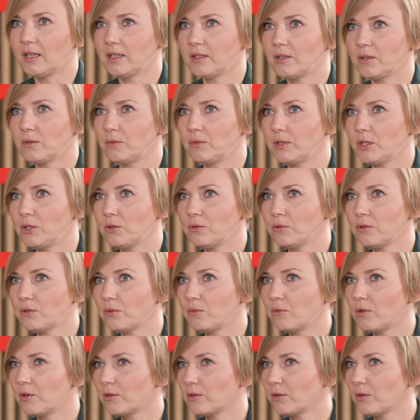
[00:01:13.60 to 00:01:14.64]
So we choose
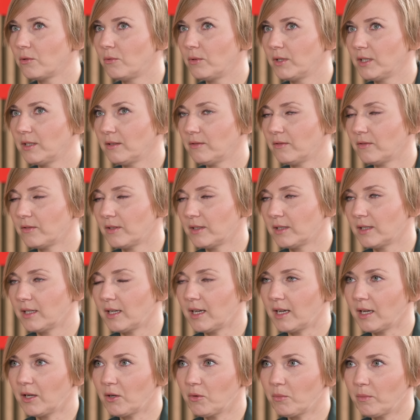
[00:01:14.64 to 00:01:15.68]
to work with
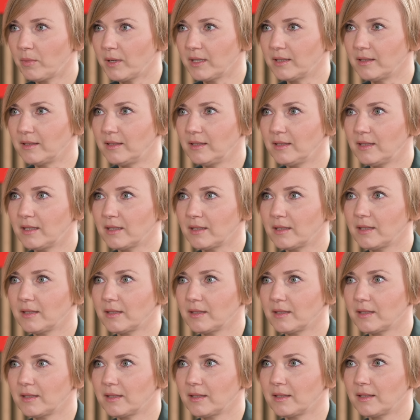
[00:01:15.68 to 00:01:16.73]
a company
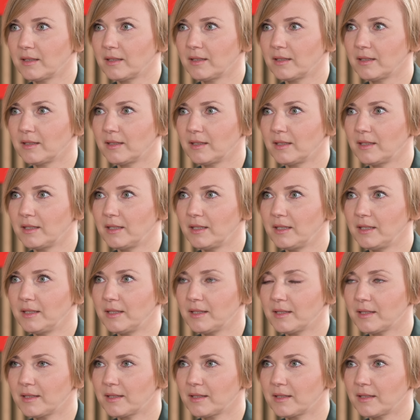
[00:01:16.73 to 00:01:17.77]
that
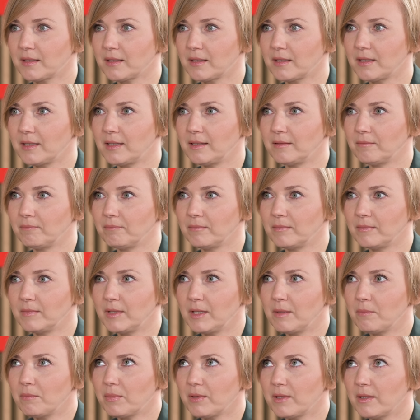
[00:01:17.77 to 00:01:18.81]
is
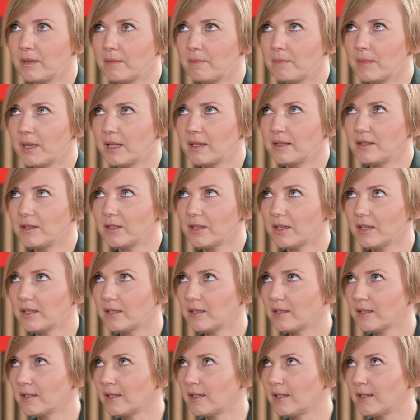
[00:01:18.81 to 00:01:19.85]
implemented
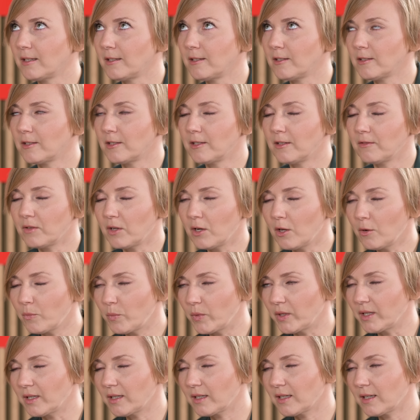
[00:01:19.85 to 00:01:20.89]
and
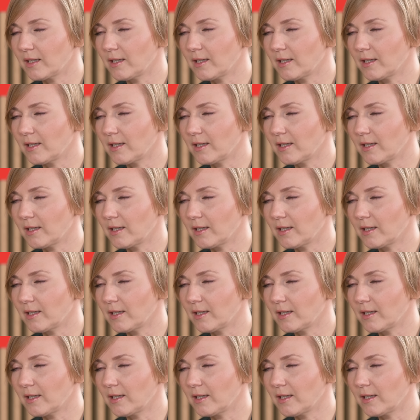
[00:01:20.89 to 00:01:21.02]
developing